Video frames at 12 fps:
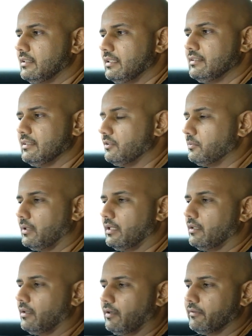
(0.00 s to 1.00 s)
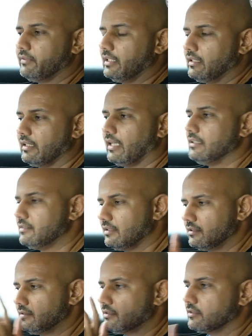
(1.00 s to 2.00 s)
is one of the
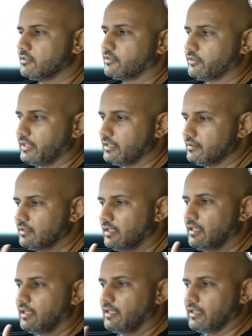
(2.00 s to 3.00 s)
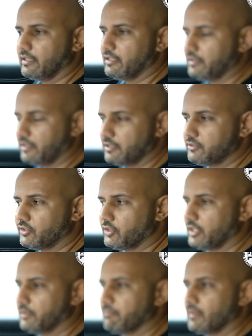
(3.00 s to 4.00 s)
nicest screens in the
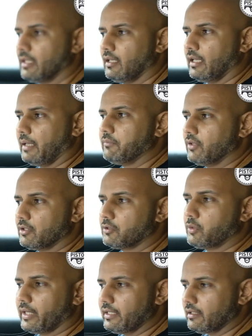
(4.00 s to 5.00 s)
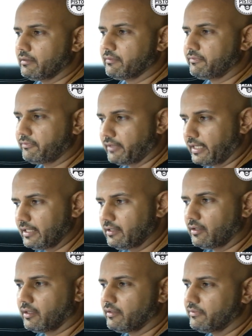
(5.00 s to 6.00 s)
industry. I'm not quite a fan
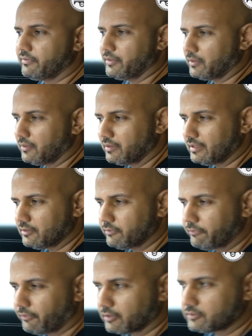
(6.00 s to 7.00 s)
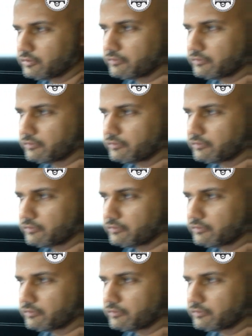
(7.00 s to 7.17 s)
of, you know, this fox